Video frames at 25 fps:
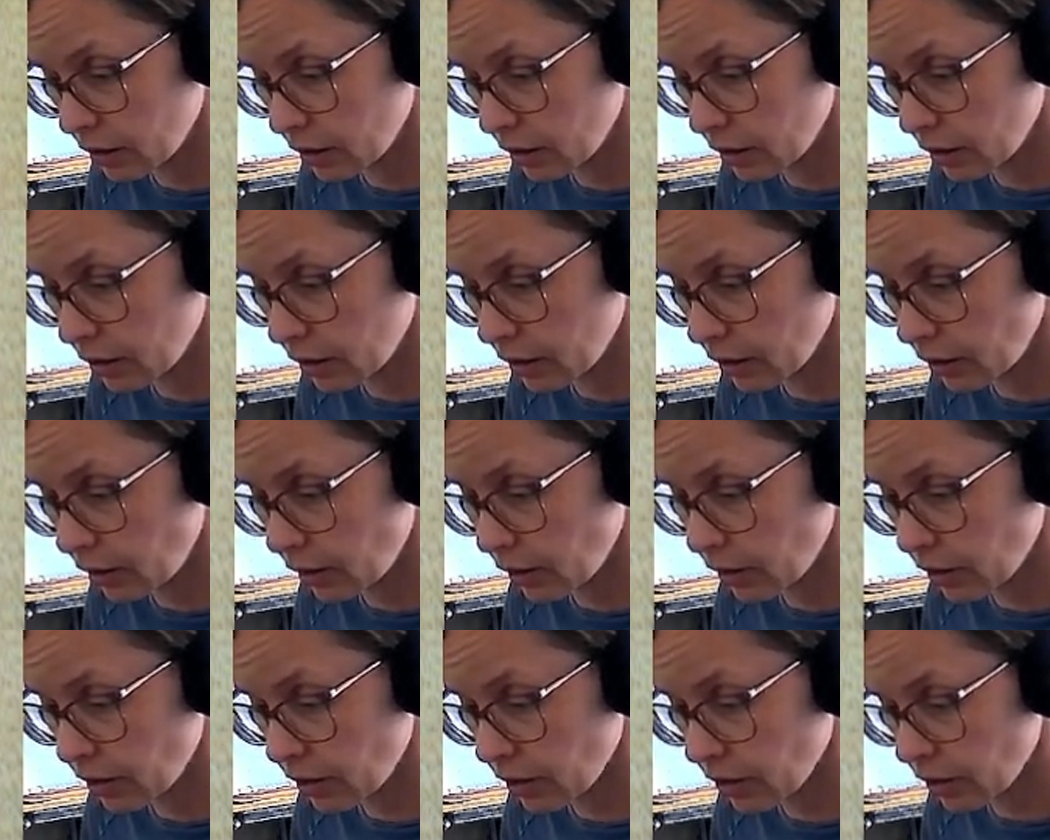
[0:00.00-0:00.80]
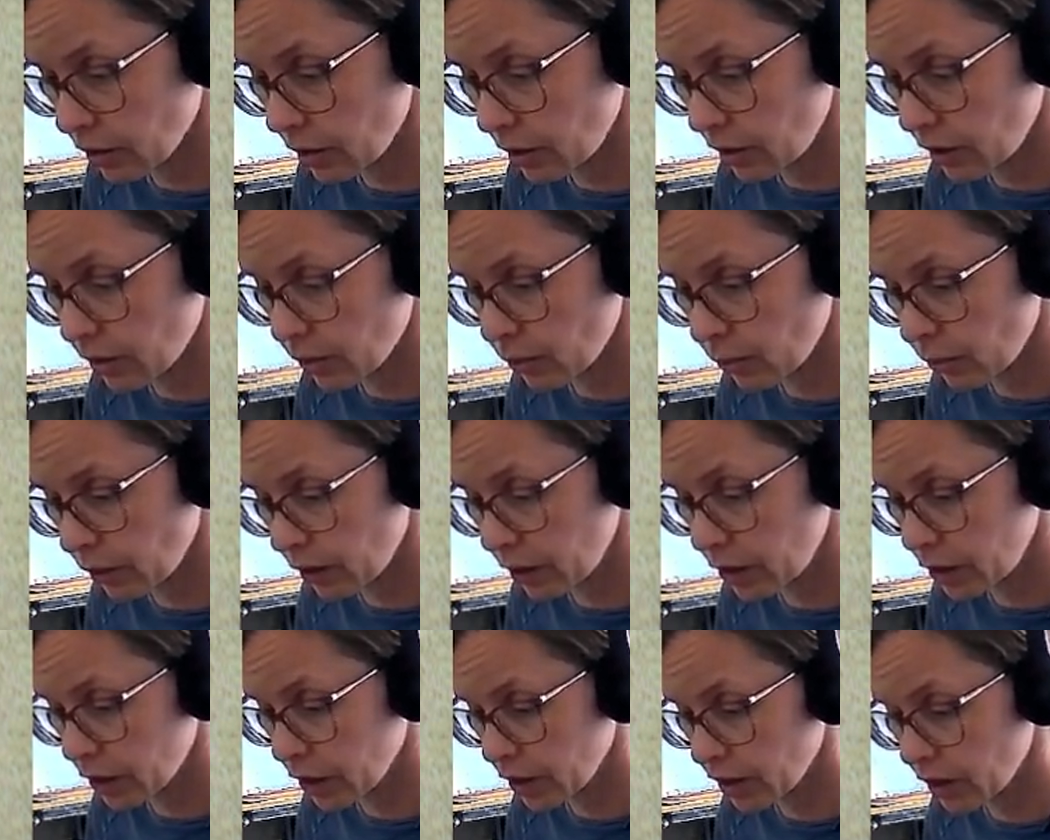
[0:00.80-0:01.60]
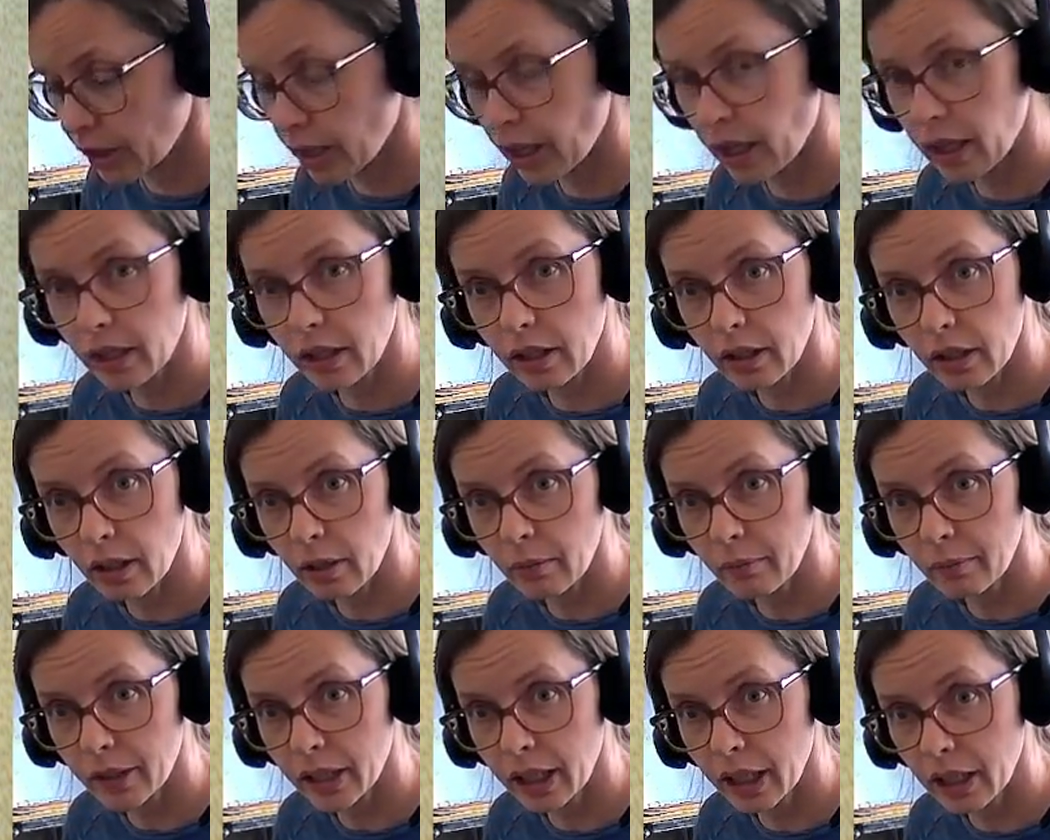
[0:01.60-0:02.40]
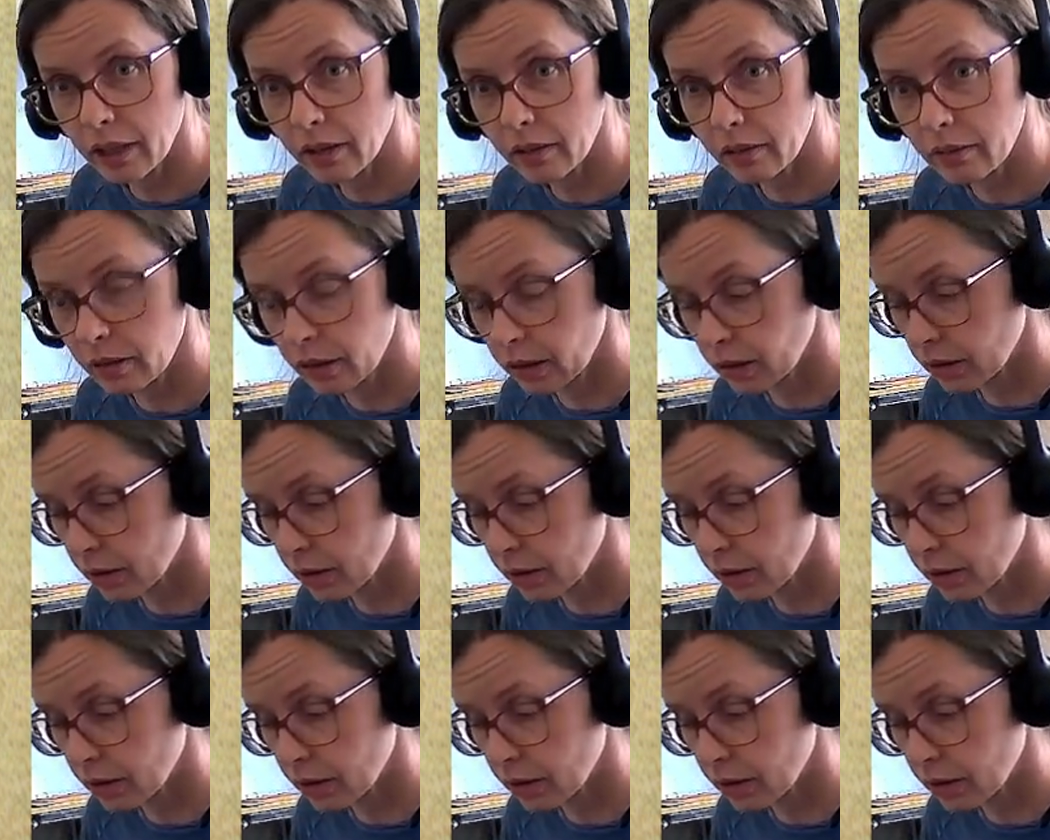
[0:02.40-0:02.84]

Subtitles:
And there's these ridges that come down.